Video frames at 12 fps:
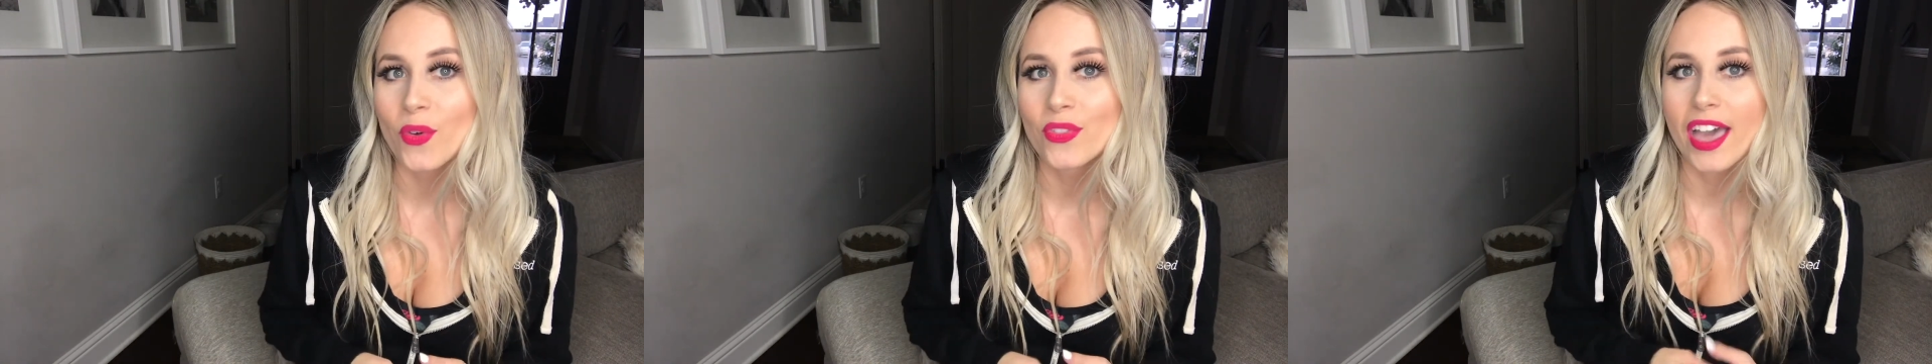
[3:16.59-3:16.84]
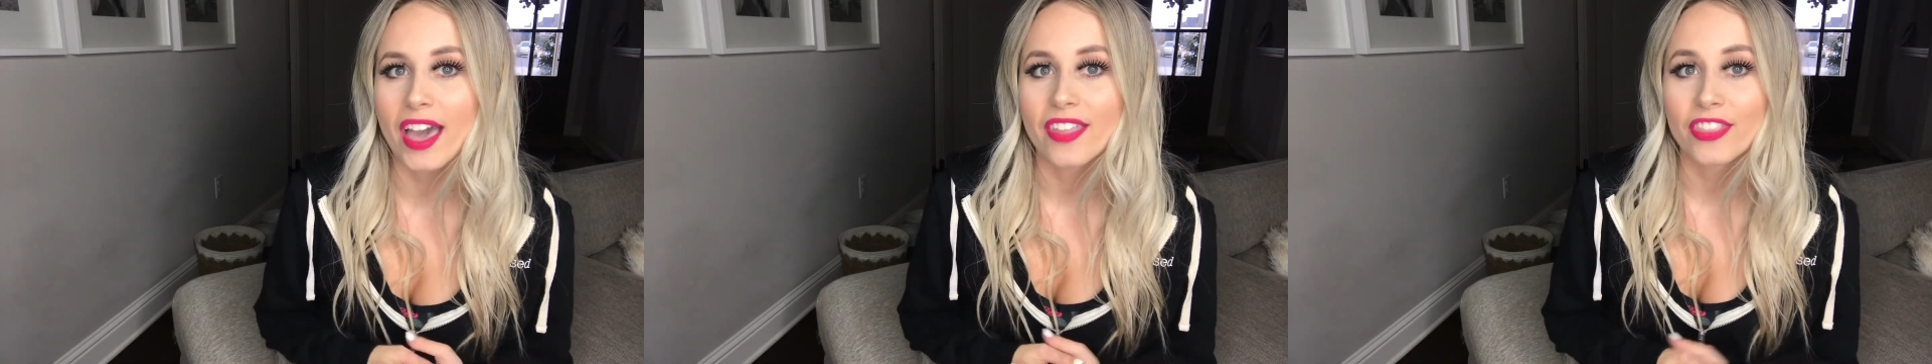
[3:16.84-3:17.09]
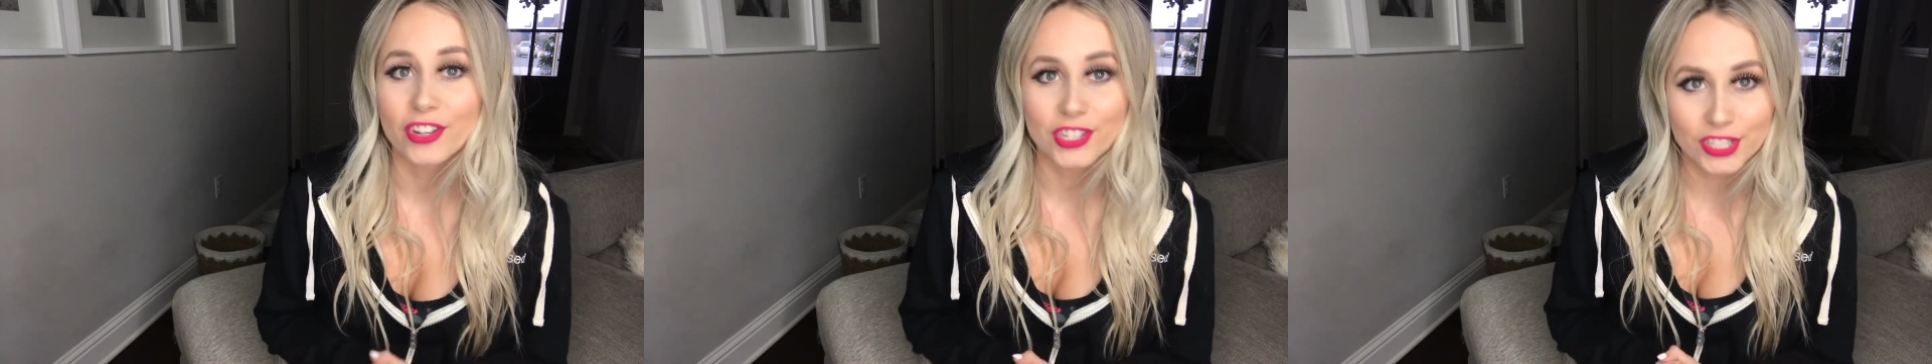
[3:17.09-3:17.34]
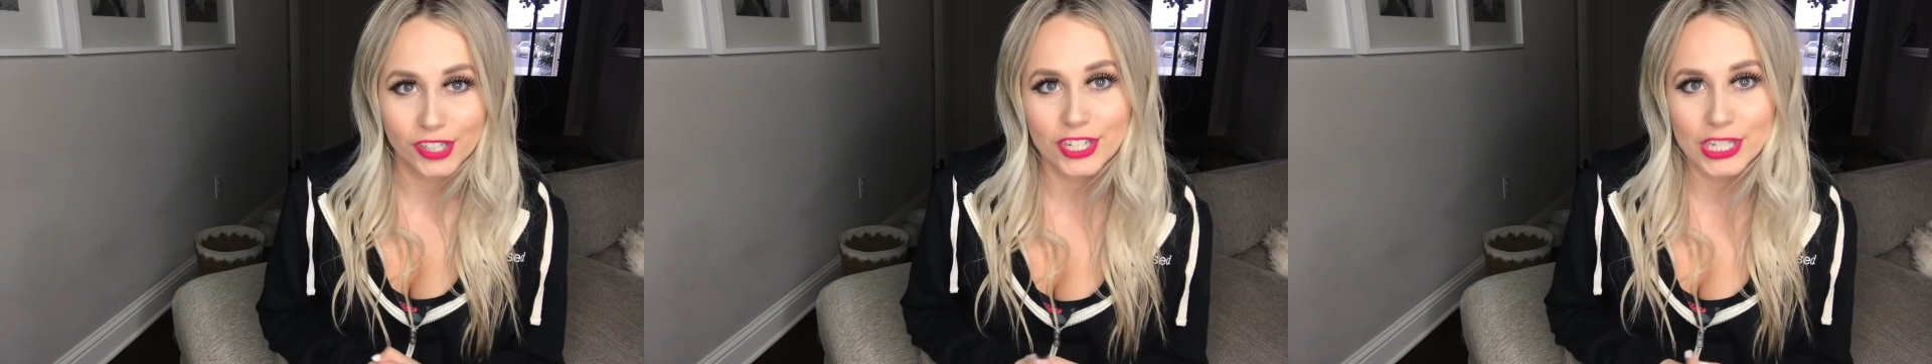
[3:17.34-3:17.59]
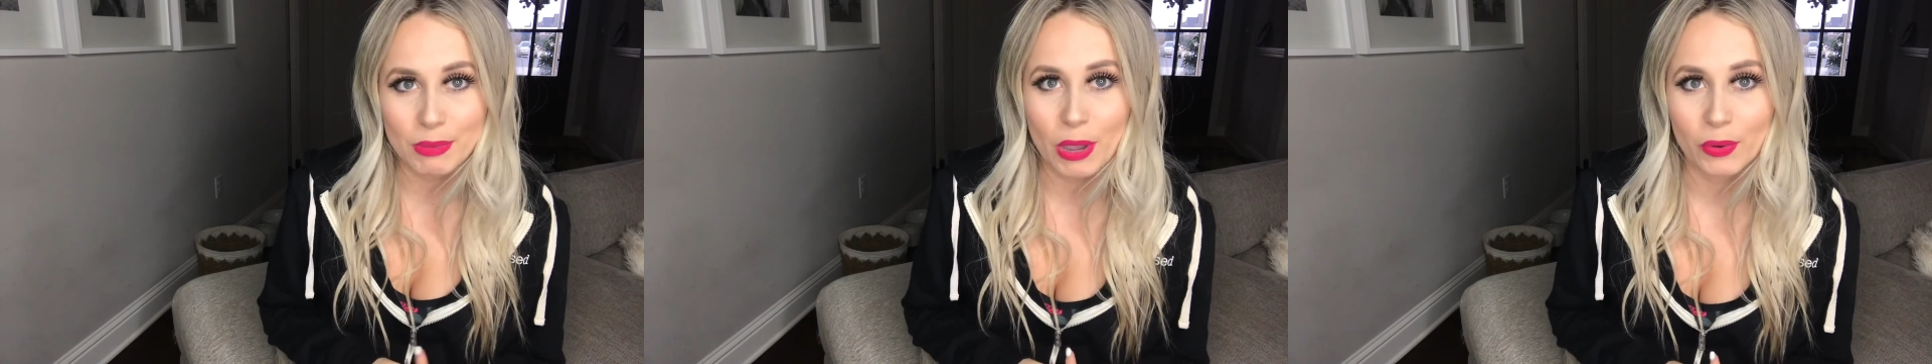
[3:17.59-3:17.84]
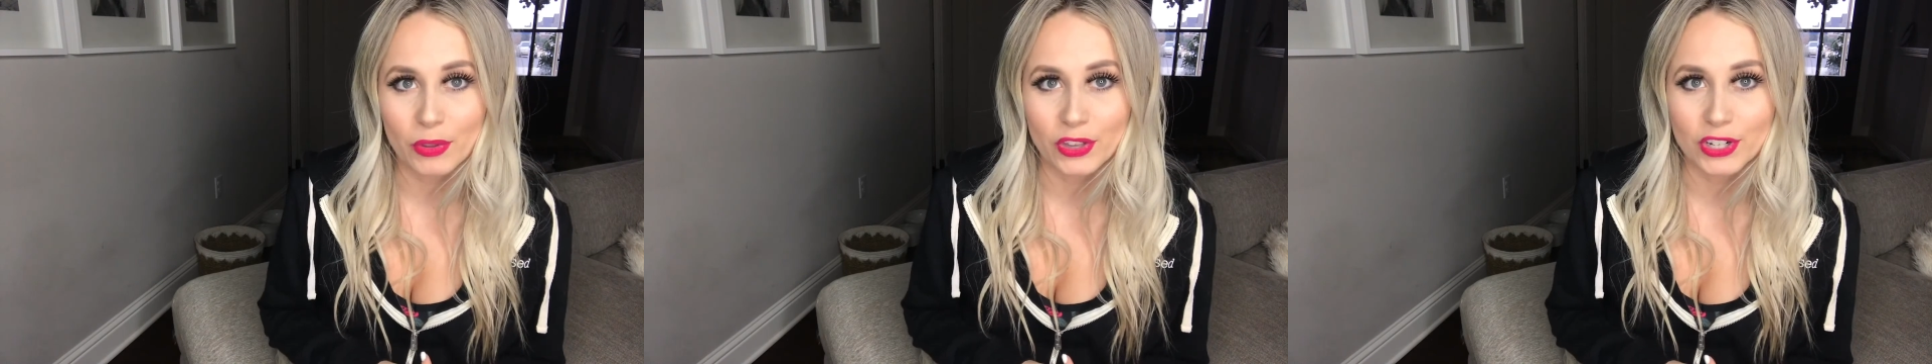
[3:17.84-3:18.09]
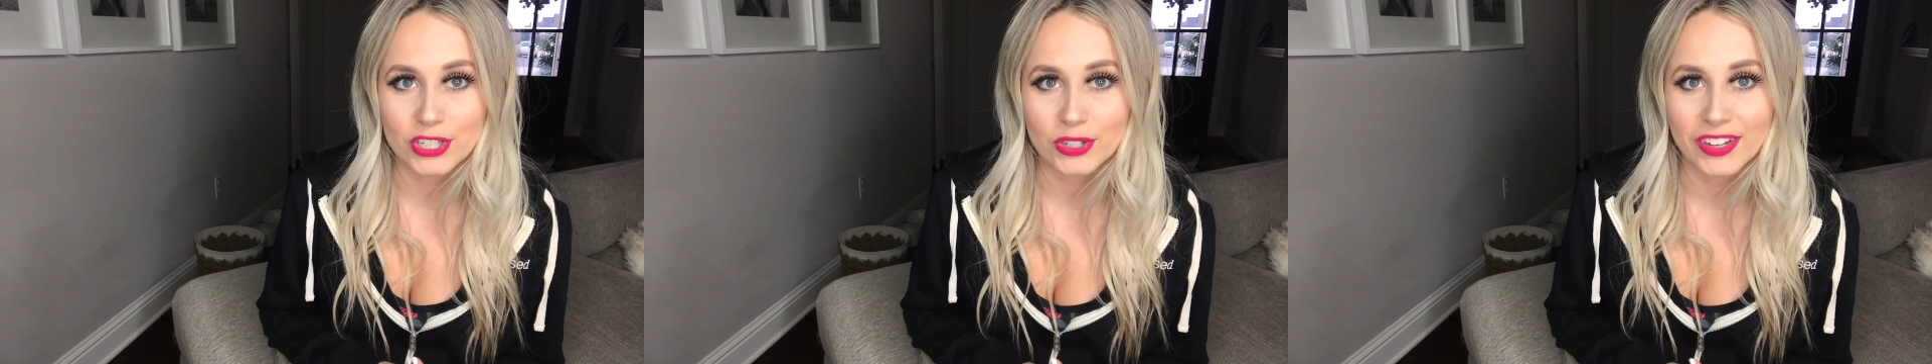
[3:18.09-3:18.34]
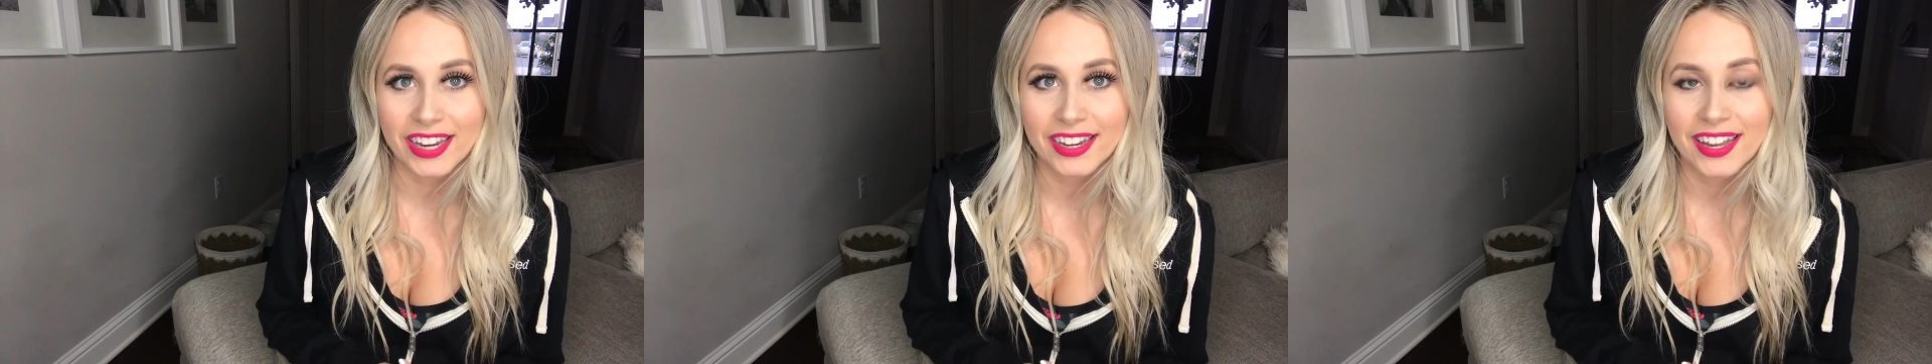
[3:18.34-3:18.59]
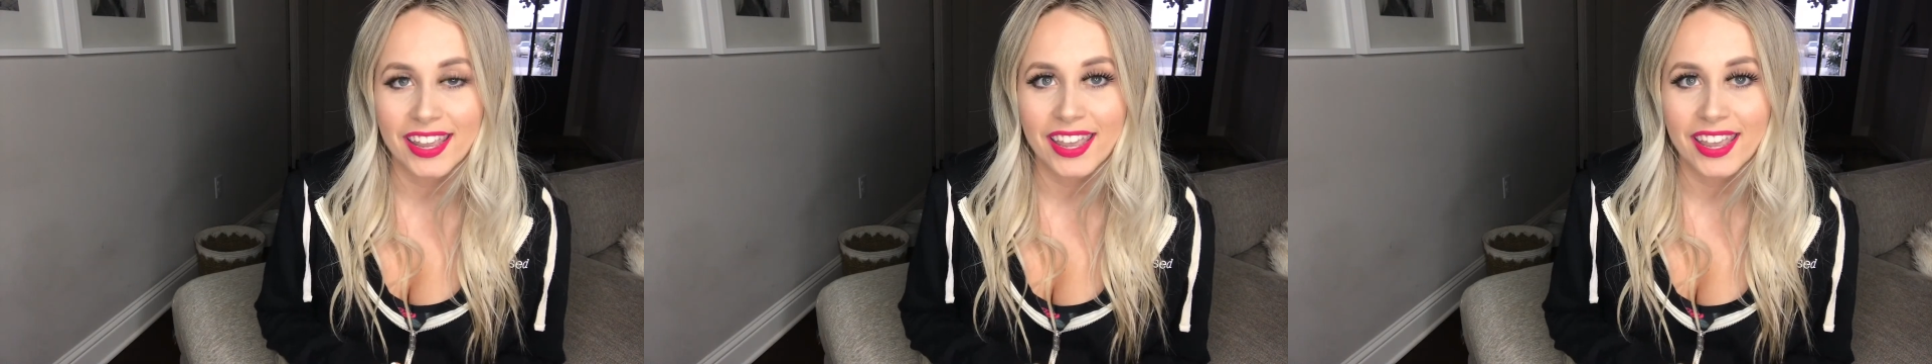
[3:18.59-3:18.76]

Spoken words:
that they're serious about what they're doing